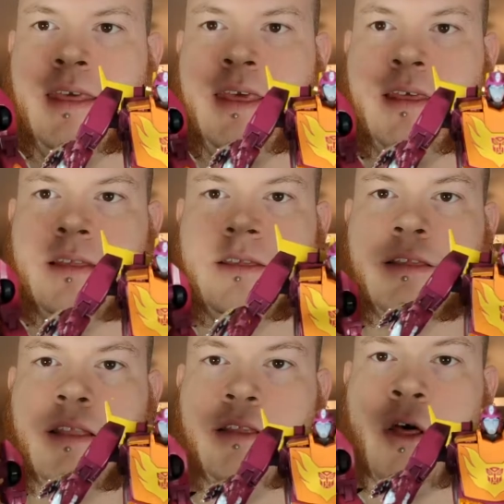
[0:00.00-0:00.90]
the
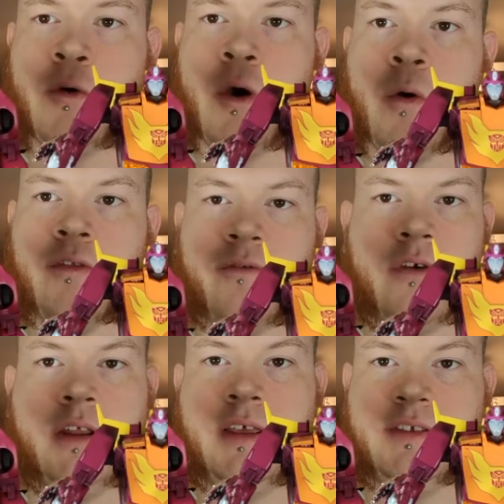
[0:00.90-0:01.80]
logo on the
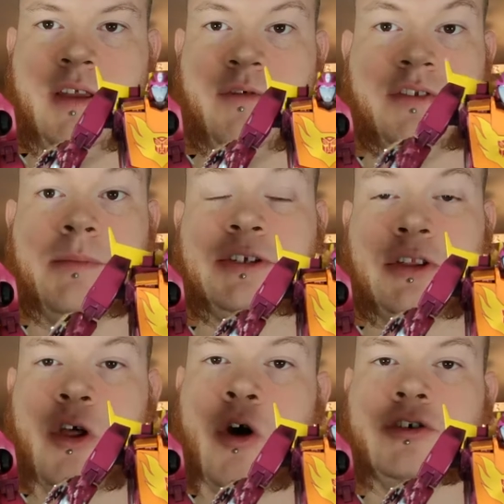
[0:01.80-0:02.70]
front is different. It's a much
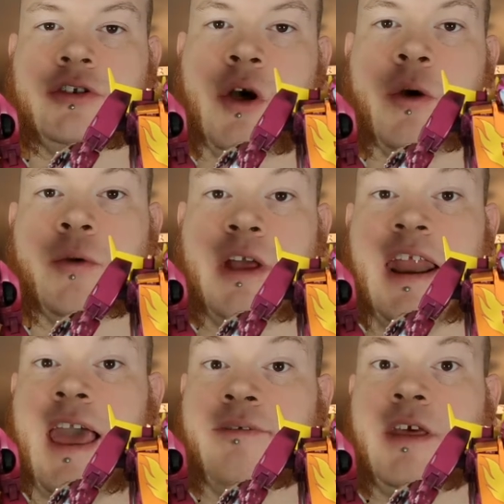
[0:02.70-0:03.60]
larger logo to
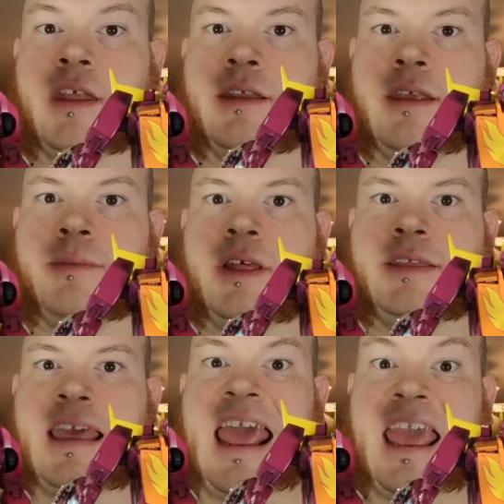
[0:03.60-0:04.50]
kind of
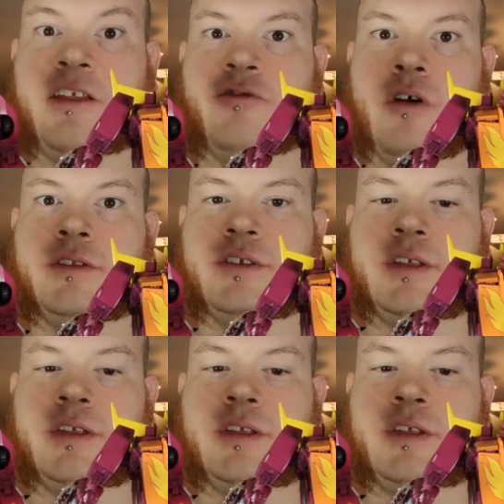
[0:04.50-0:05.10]
emulate that hand-drawn